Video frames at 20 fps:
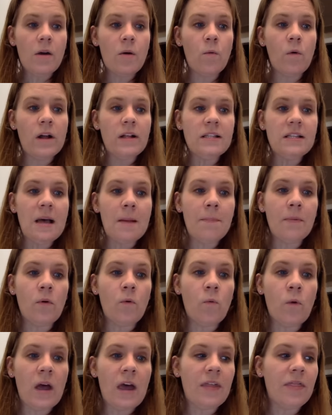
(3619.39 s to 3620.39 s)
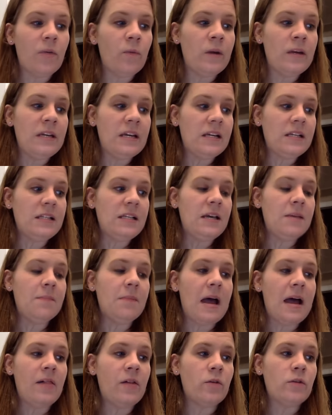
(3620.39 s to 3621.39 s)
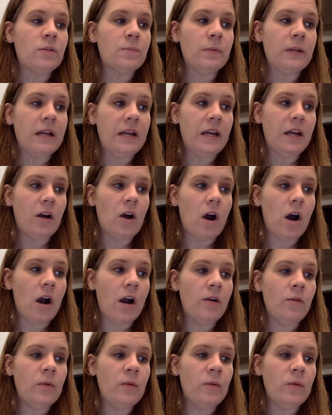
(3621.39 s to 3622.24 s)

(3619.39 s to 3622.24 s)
what's up with Winn-Dixie and Bilo's Plenty card?